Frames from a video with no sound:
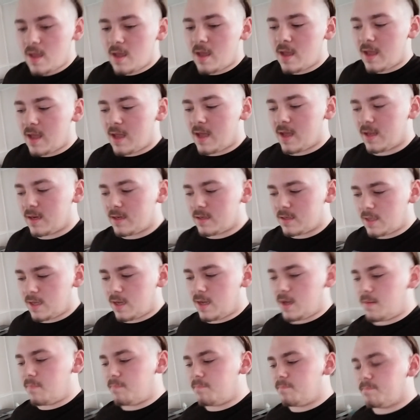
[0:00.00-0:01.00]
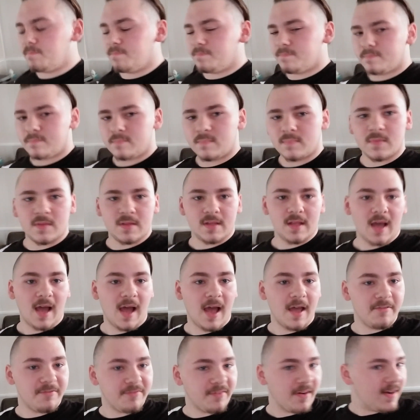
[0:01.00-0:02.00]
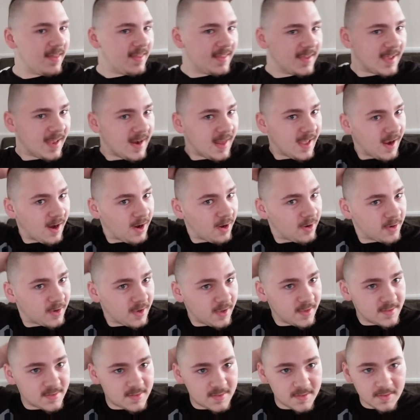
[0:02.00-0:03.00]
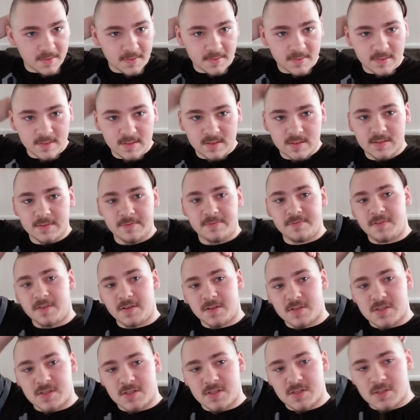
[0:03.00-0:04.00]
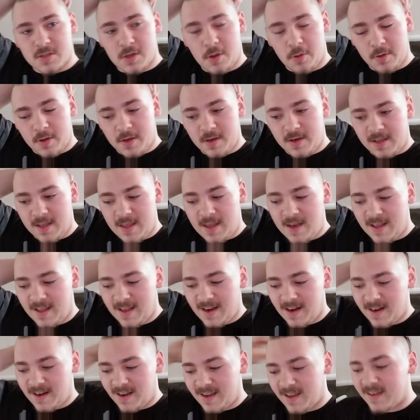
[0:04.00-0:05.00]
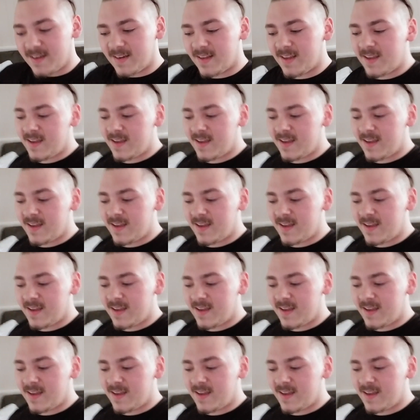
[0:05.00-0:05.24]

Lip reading: and I finally got a haircut too. It feels so good to get a haircut.